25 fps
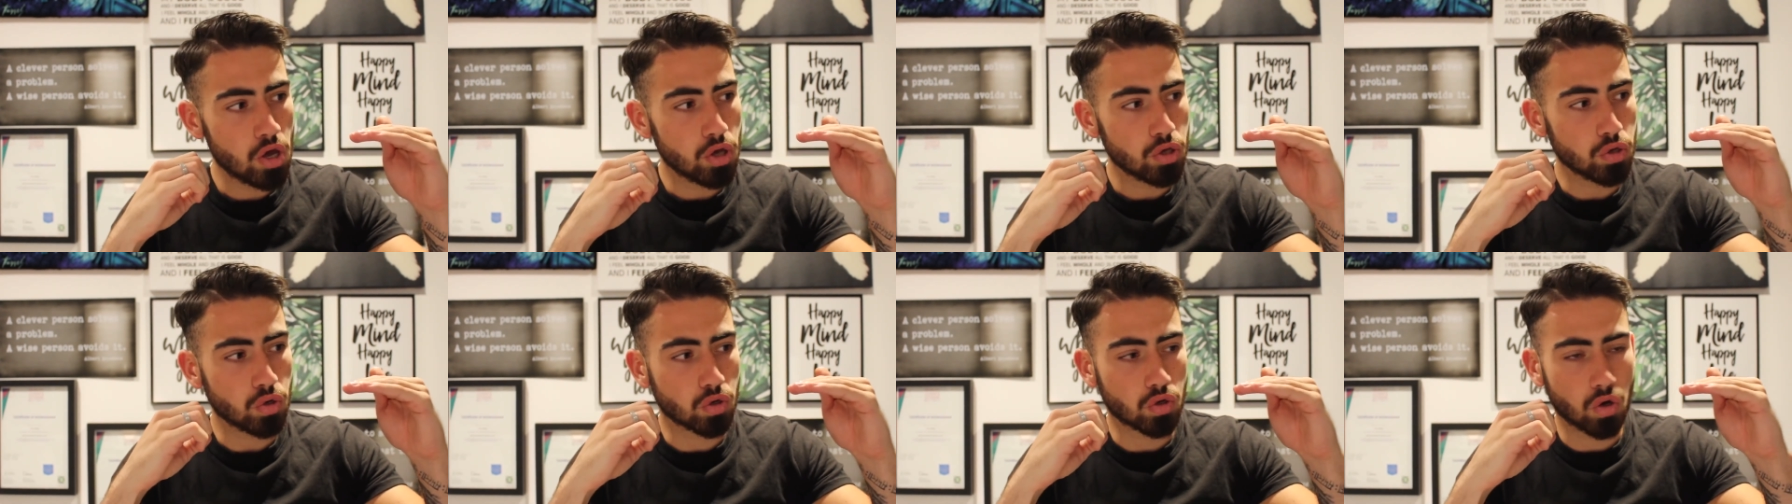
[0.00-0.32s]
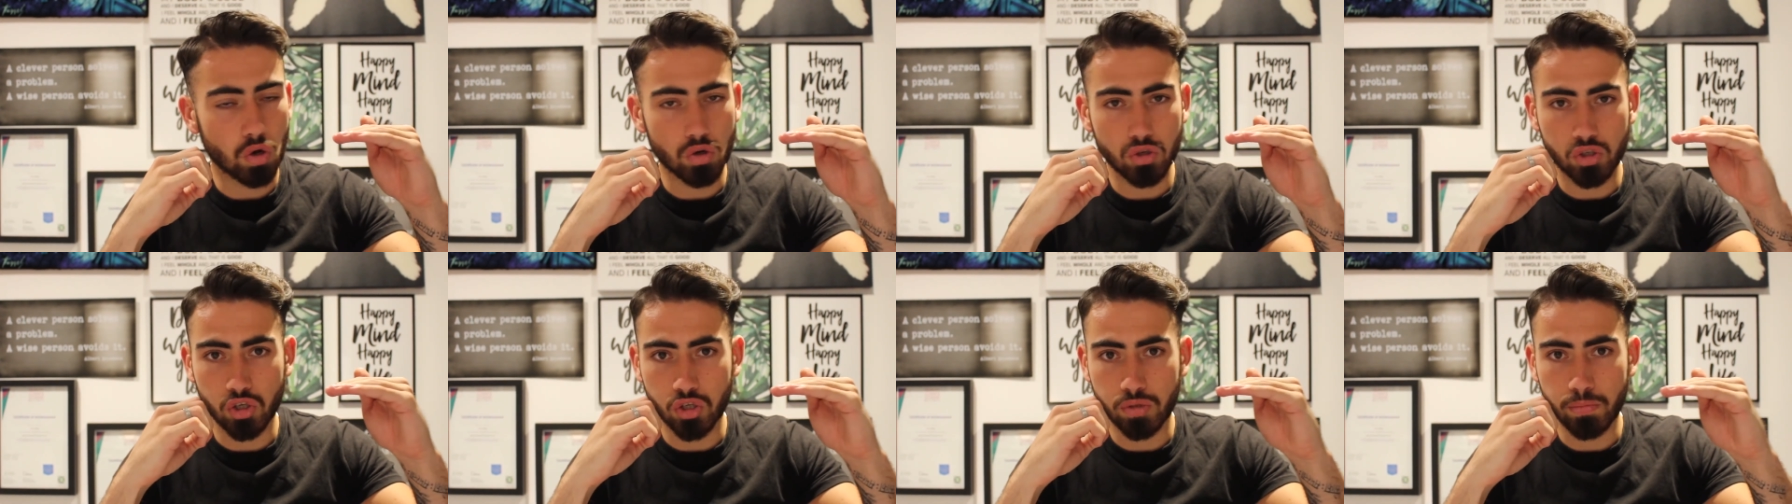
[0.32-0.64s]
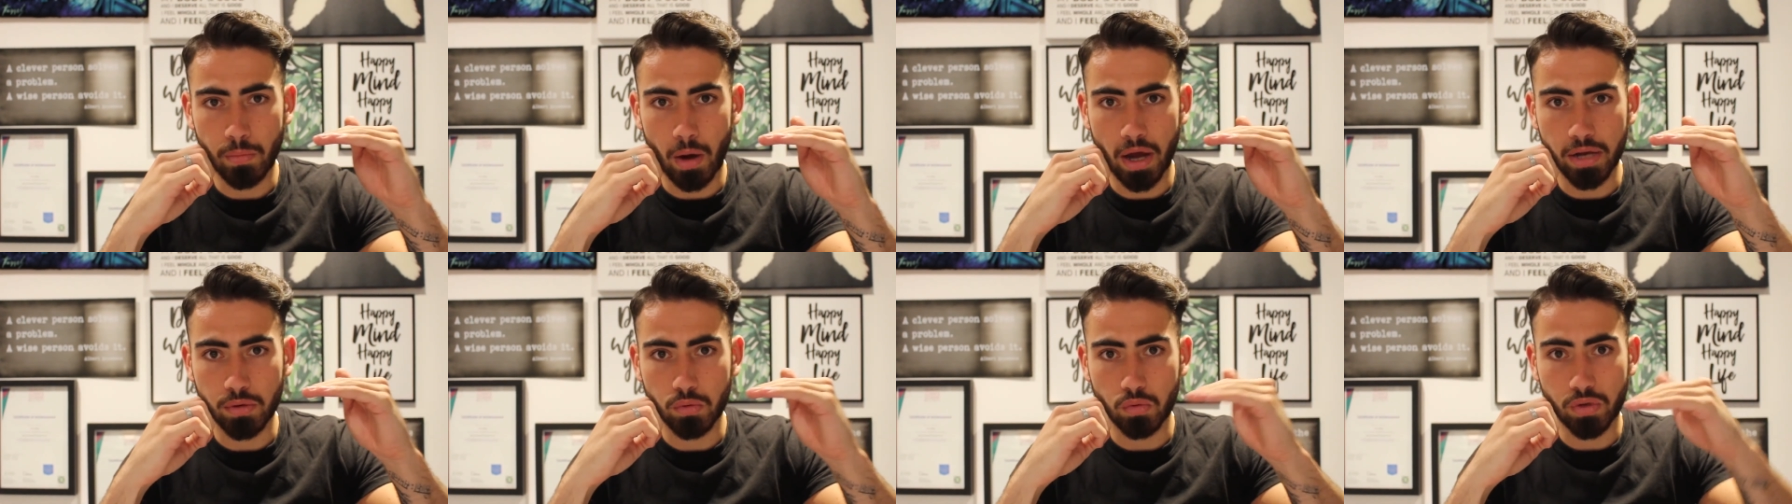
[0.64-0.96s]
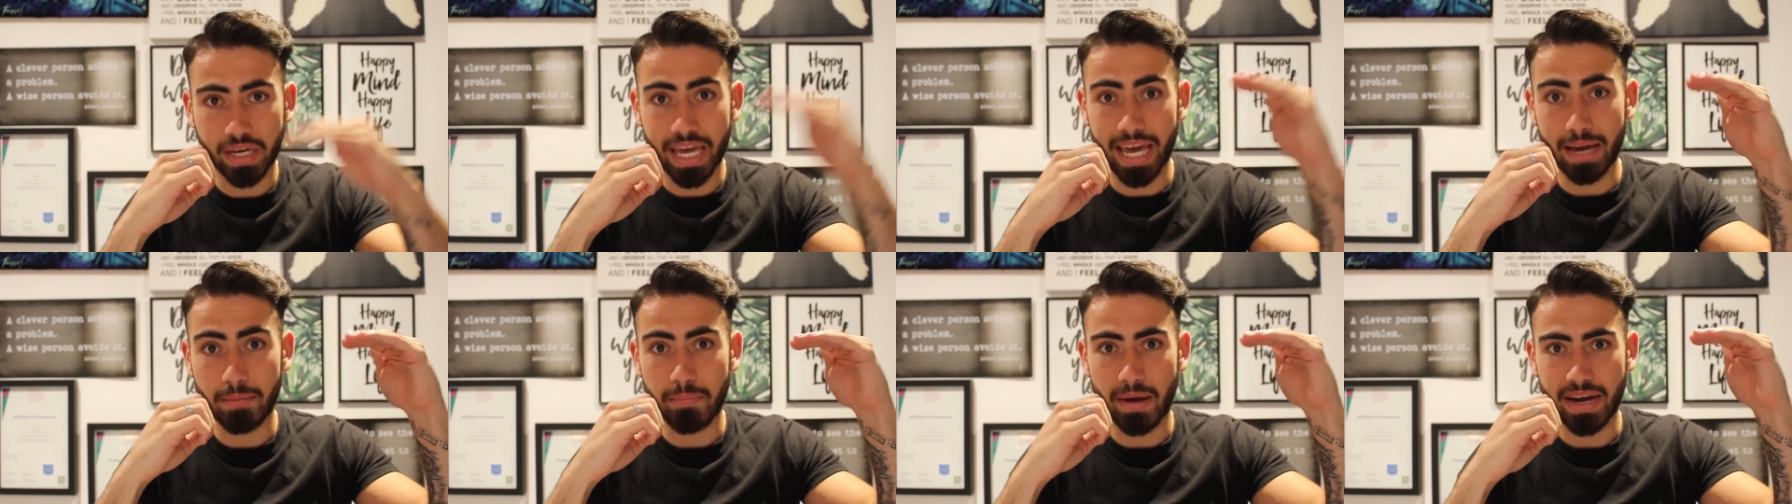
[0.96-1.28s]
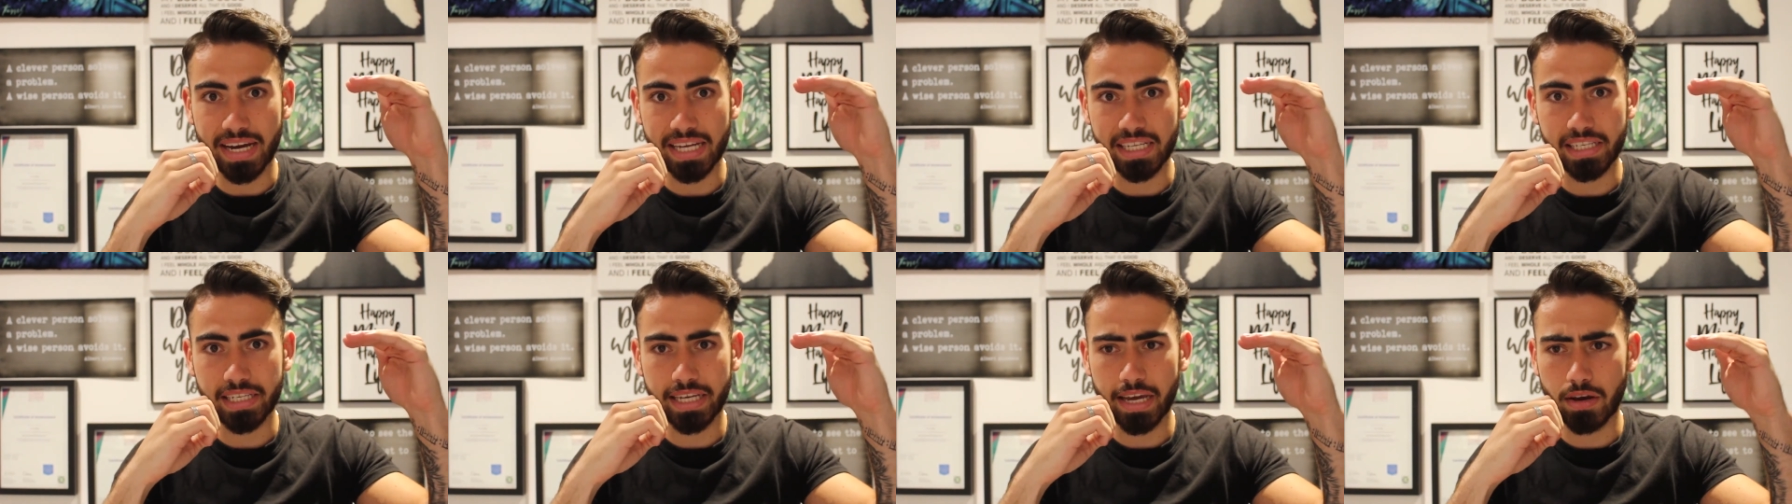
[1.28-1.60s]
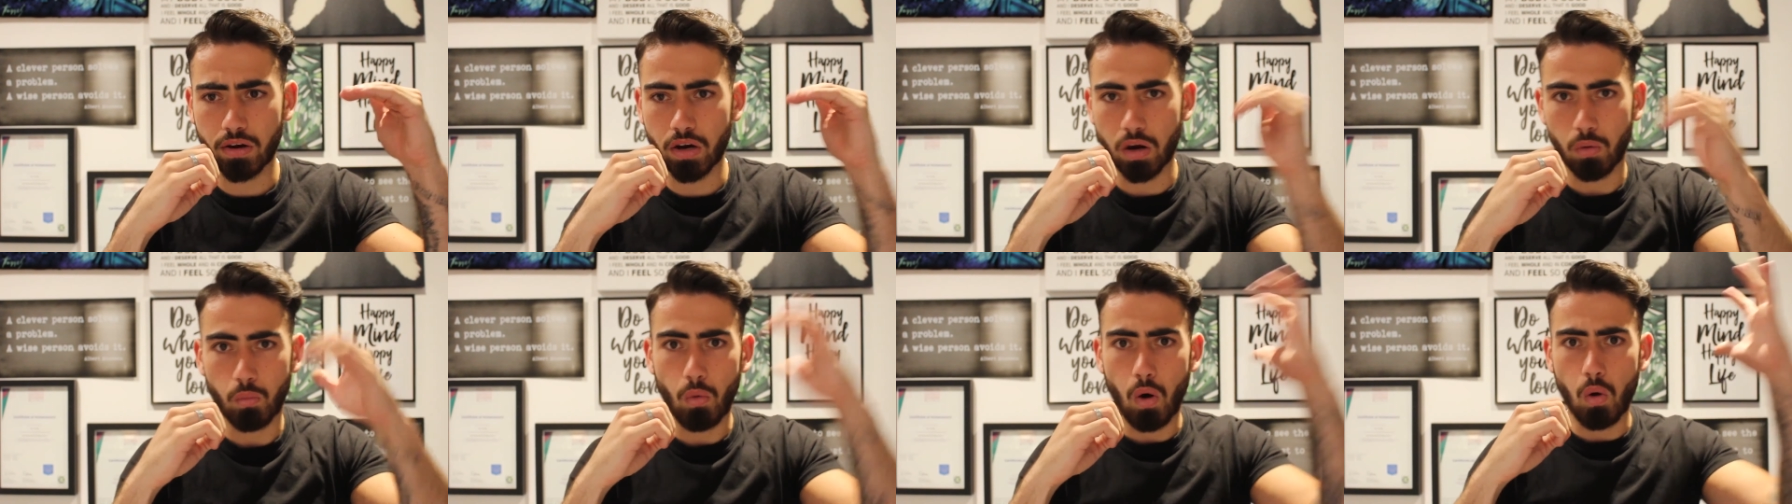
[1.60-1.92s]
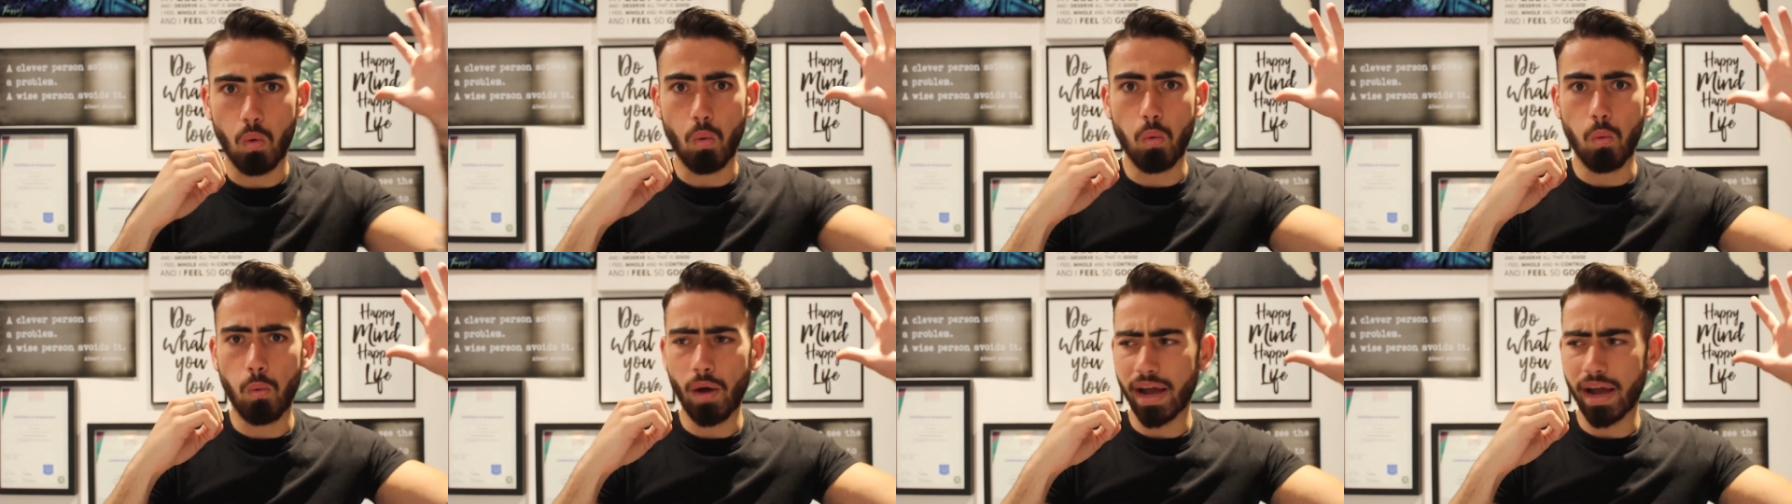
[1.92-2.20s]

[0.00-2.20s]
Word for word: your conscious mind will kick back into gear and go, whoa,